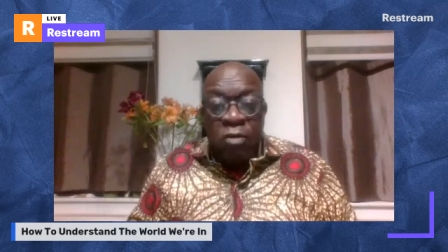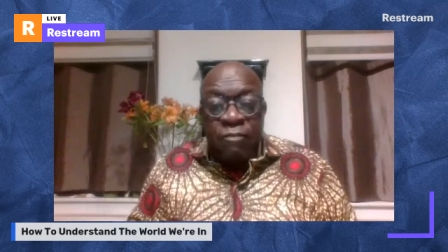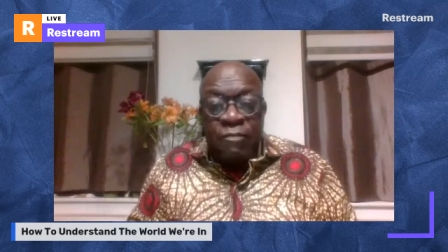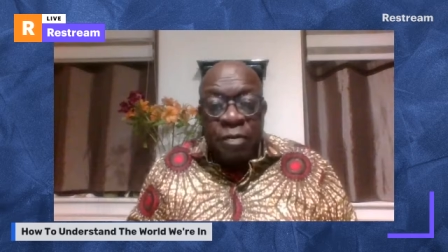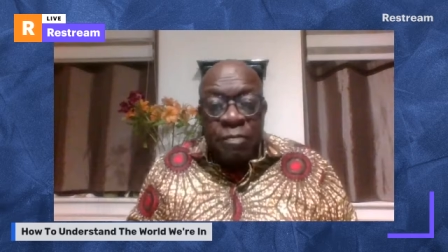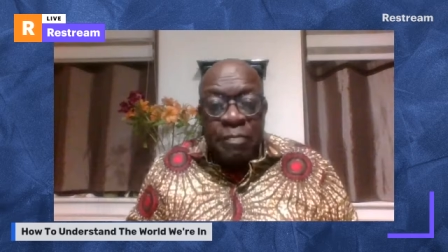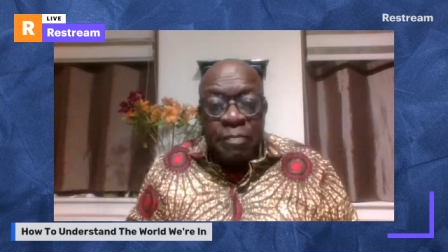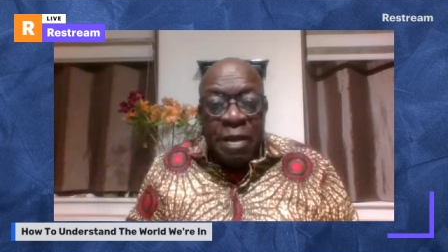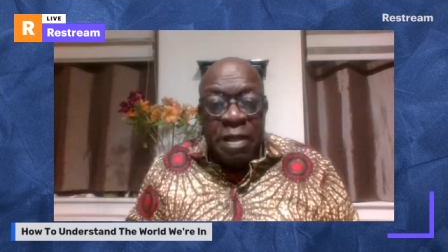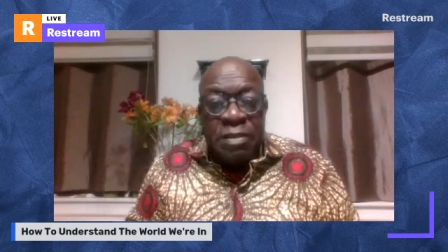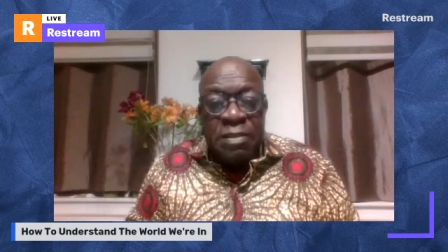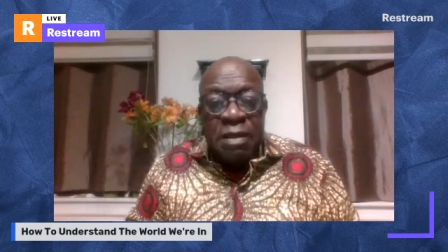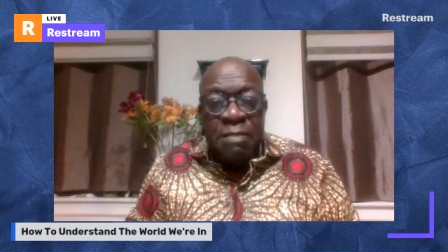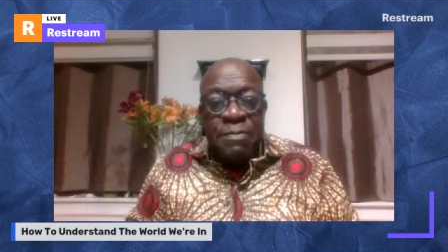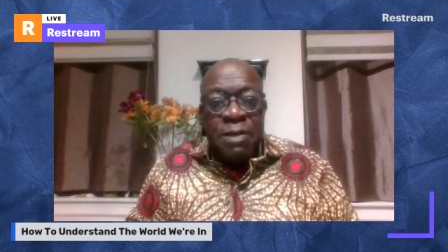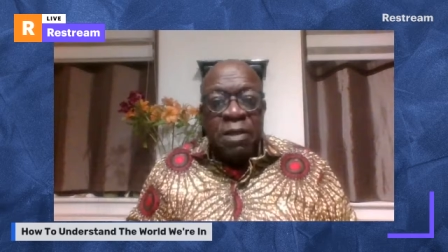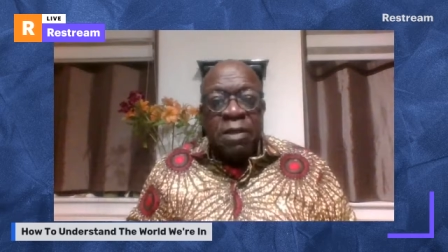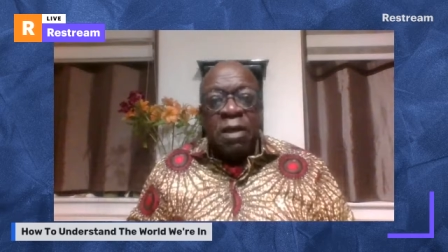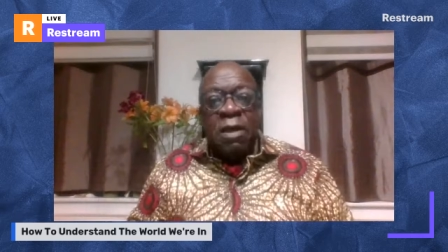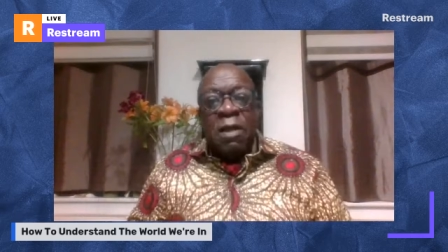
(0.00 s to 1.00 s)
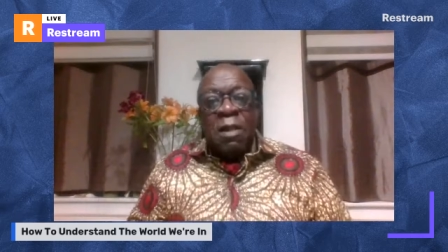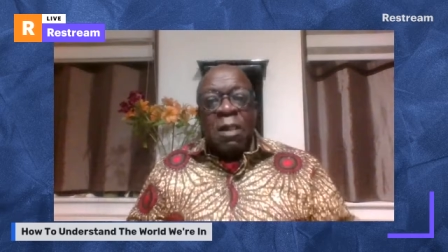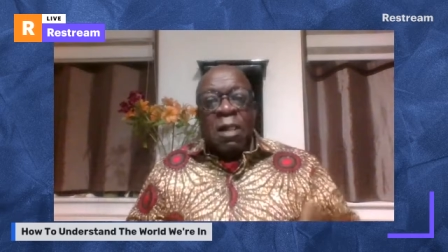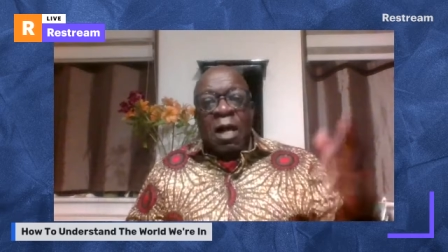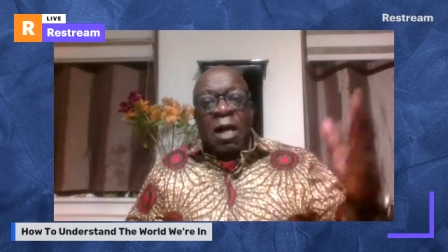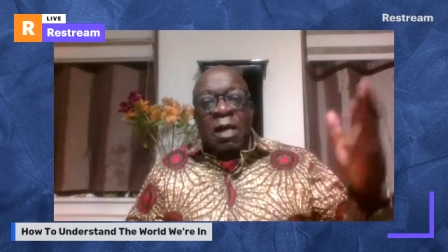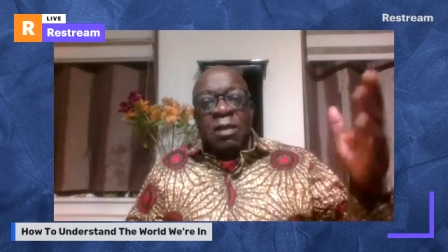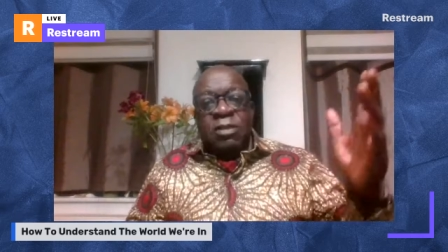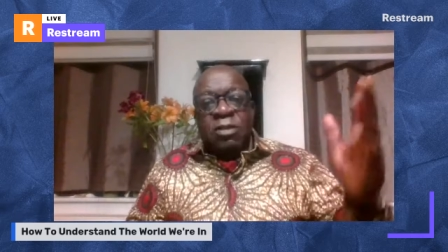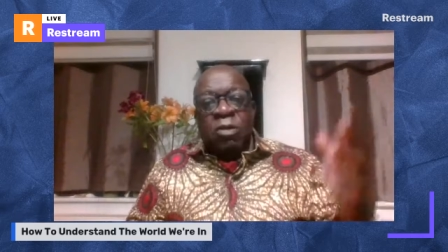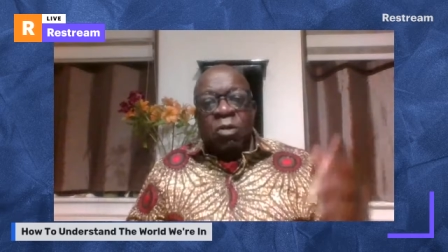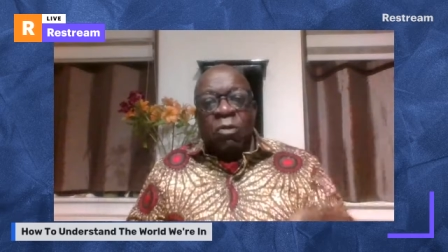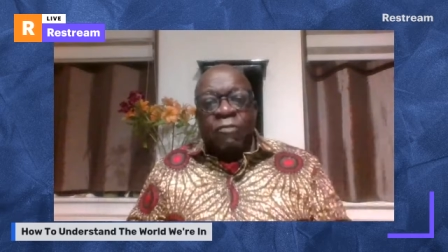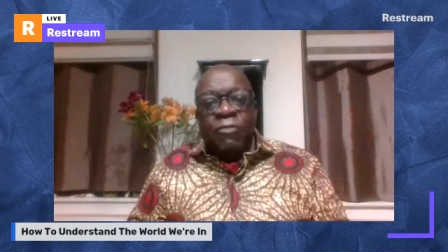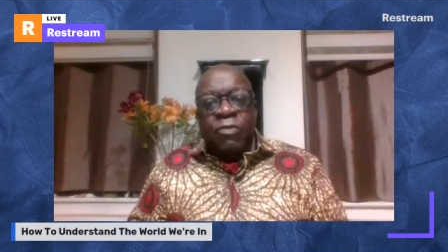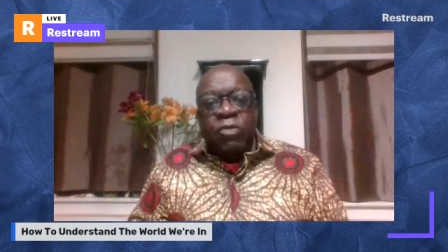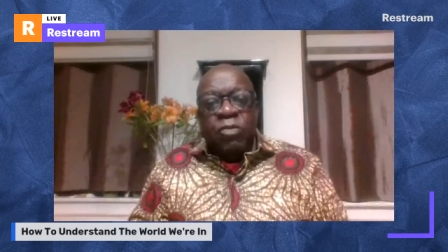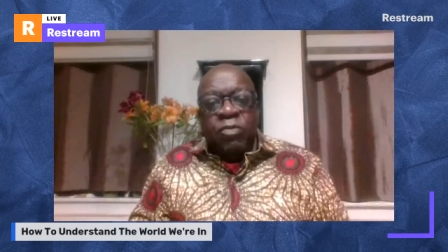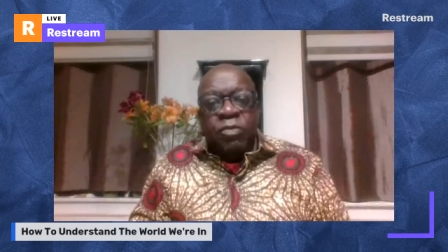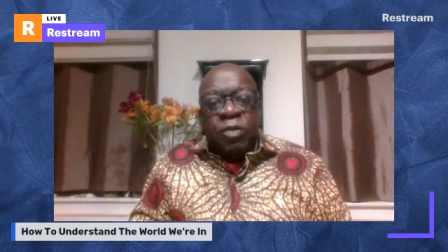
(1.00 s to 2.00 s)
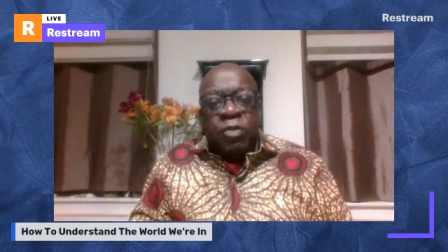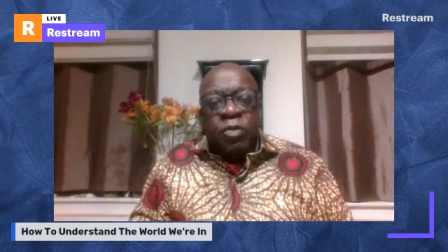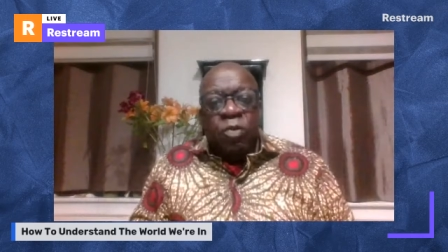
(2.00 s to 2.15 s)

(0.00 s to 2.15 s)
COVID pandemic. And so, of course,